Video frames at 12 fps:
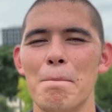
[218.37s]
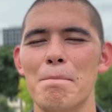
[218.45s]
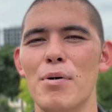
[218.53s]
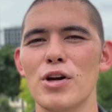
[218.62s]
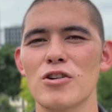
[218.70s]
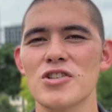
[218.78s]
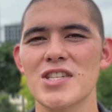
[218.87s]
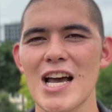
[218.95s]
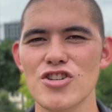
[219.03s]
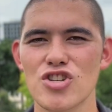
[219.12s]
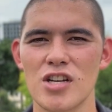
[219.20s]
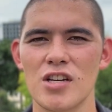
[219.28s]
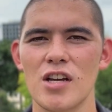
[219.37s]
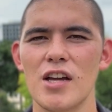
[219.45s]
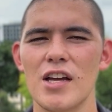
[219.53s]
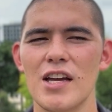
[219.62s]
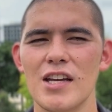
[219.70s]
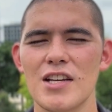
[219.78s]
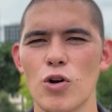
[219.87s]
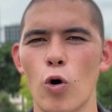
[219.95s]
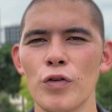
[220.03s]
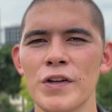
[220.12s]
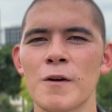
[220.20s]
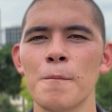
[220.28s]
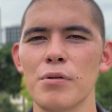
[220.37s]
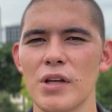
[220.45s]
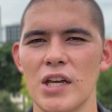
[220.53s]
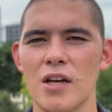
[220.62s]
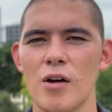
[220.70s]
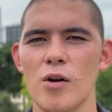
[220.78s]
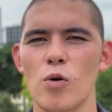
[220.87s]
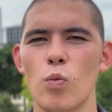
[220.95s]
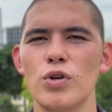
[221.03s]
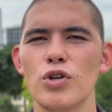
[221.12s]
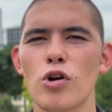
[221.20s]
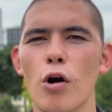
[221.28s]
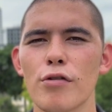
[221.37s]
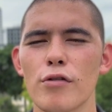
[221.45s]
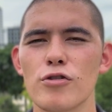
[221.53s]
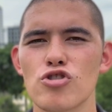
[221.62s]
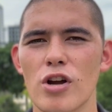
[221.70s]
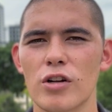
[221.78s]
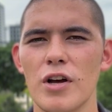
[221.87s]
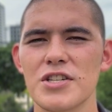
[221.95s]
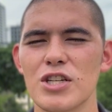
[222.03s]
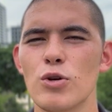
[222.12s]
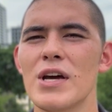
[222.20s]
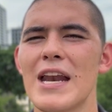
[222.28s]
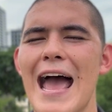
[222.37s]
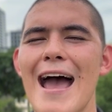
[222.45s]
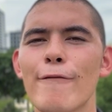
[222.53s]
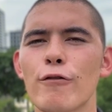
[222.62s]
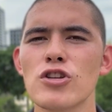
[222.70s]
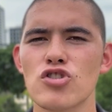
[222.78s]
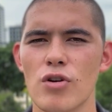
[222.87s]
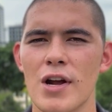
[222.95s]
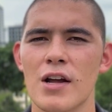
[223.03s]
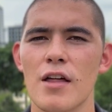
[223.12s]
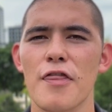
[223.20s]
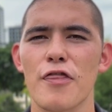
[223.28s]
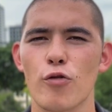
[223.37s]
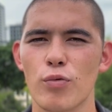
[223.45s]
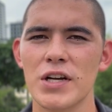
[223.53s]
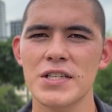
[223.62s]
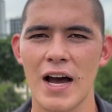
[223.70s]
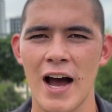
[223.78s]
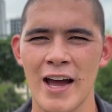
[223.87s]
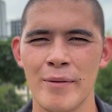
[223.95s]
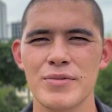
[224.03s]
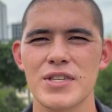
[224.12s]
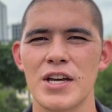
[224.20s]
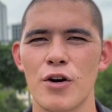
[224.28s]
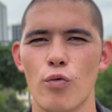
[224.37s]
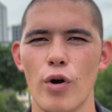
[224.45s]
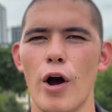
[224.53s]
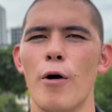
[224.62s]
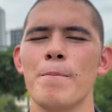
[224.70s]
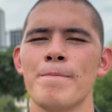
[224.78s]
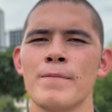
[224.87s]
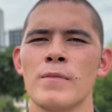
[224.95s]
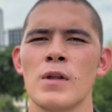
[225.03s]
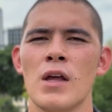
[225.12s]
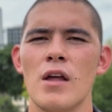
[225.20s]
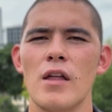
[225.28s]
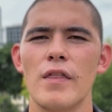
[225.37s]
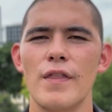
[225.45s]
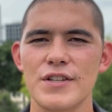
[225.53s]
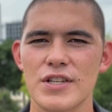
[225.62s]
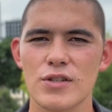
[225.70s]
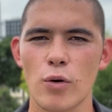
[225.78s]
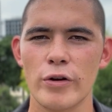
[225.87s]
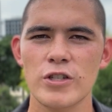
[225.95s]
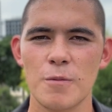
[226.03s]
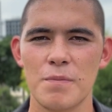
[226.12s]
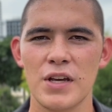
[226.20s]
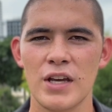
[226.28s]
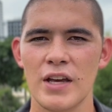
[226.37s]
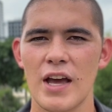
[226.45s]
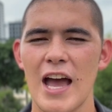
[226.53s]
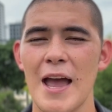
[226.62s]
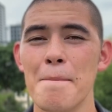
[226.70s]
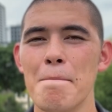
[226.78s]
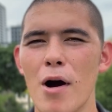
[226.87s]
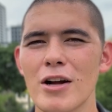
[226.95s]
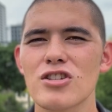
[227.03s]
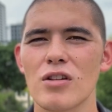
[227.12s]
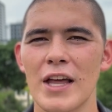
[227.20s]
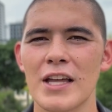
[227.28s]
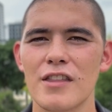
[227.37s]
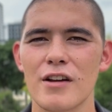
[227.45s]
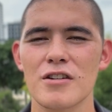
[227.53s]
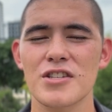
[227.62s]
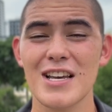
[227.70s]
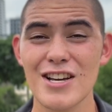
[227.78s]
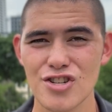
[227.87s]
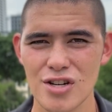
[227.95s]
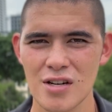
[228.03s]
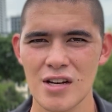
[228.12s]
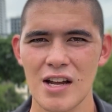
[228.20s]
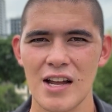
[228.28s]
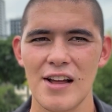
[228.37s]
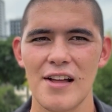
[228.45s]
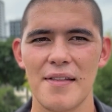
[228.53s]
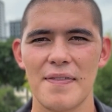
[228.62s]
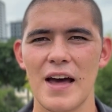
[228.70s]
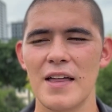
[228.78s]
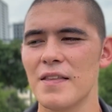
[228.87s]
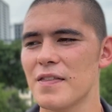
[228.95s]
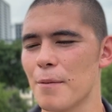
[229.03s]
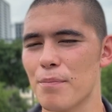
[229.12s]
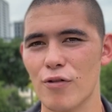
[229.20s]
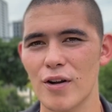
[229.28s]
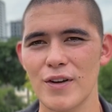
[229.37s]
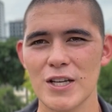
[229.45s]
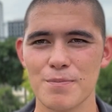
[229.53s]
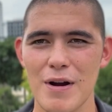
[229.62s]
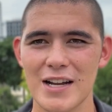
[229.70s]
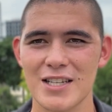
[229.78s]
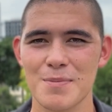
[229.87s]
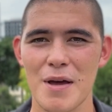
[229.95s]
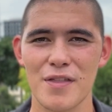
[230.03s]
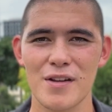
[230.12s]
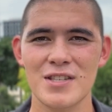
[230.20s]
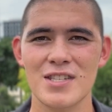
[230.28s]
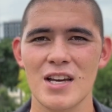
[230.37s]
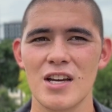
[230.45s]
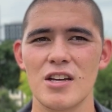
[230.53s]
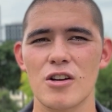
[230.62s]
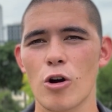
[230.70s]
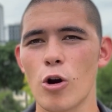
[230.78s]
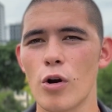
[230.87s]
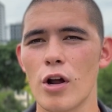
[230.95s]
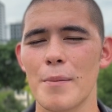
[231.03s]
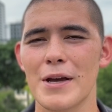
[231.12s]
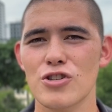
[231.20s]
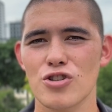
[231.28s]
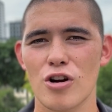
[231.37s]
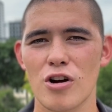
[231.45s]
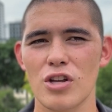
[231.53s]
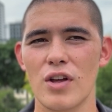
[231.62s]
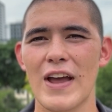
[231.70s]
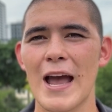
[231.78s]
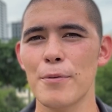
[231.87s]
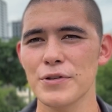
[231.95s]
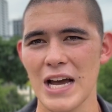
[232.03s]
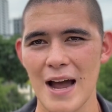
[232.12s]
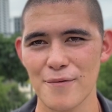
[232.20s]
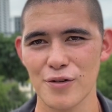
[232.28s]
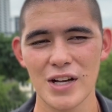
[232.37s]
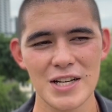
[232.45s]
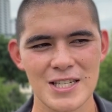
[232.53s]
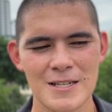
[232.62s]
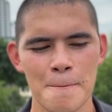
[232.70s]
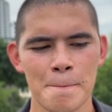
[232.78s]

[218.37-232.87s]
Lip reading: but your session is only complete when you go through the trick list and you hit every trick 3 times in a row. This is going to be a much lengthier session than the previous practice methods. You're gonna wanna make sure you have ample time for this.